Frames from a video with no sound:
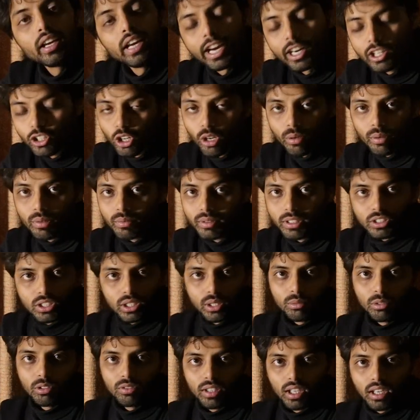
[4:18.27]
Ectomy means
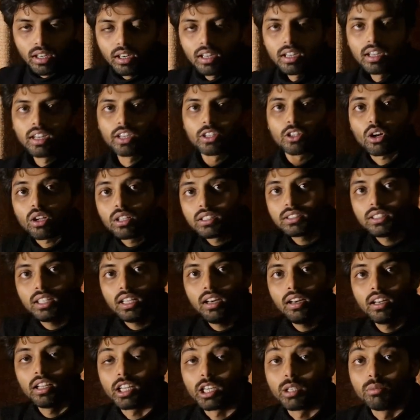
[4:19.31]
removal.
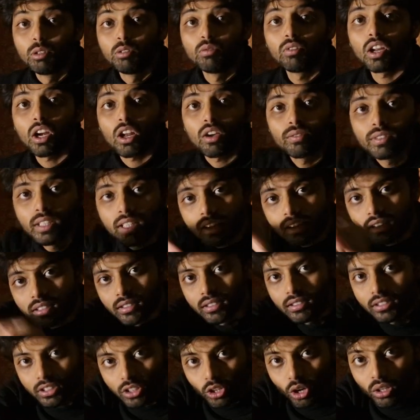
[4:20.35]
Tonsil, removal of the
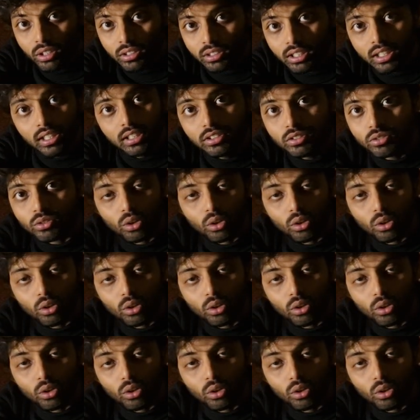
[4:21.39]
tonsil is